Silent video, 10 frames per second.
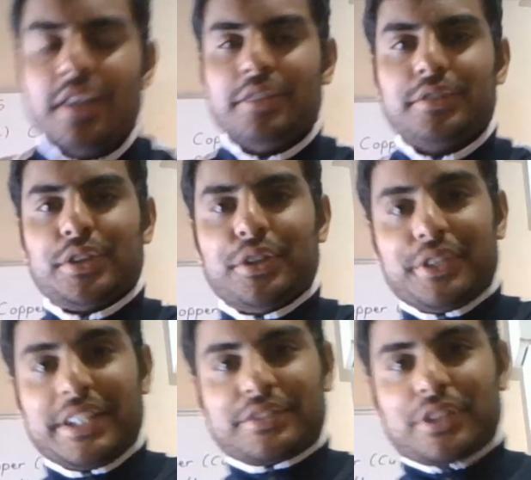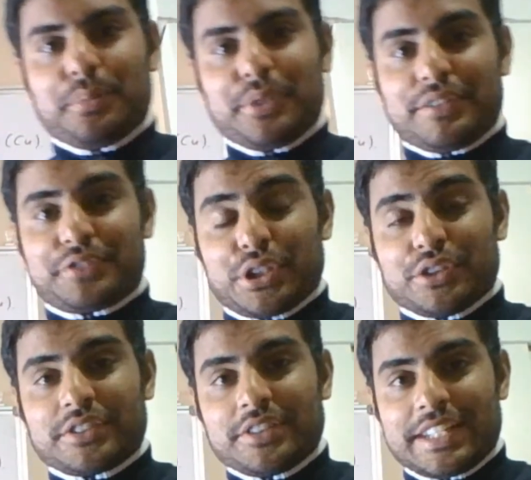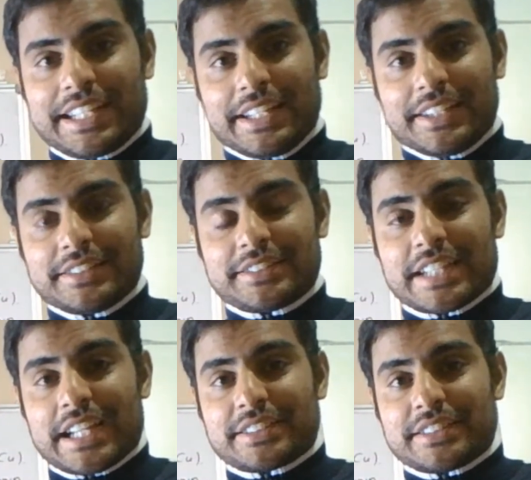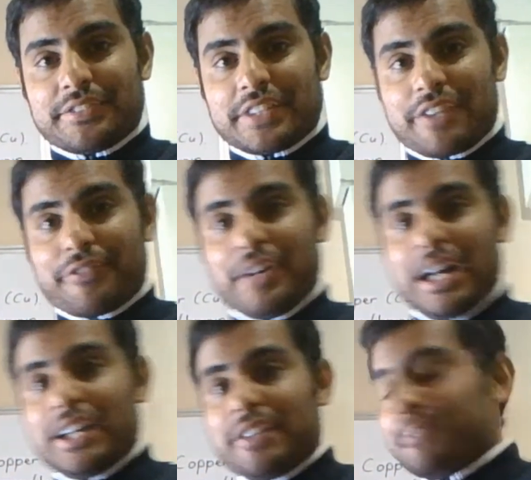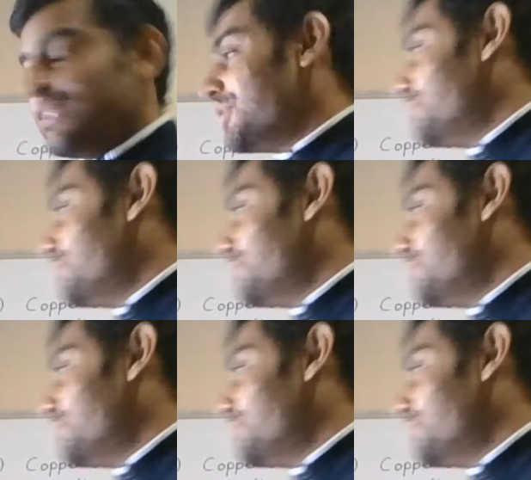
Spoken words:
So the example I've chosen is activity 5 on